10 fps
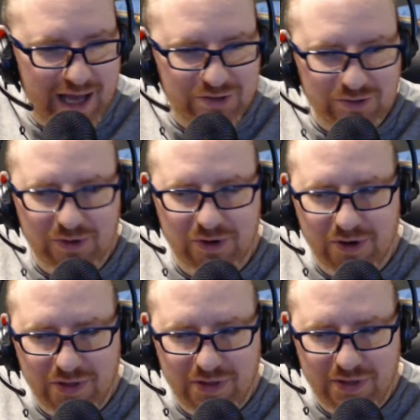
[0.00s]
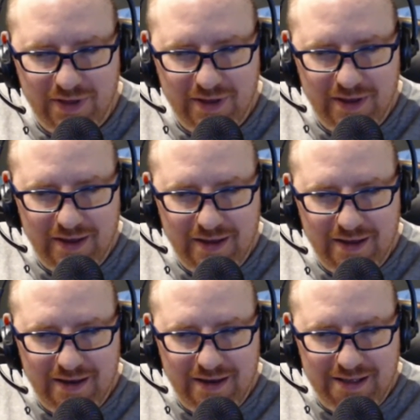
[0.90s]
actual Earth.
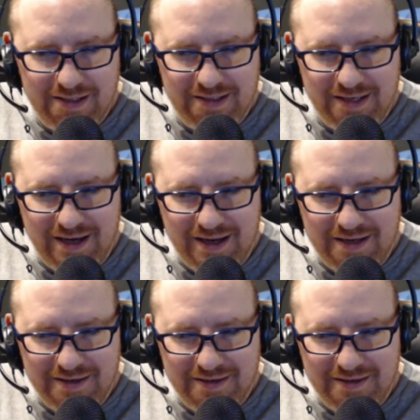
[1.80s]
It did not.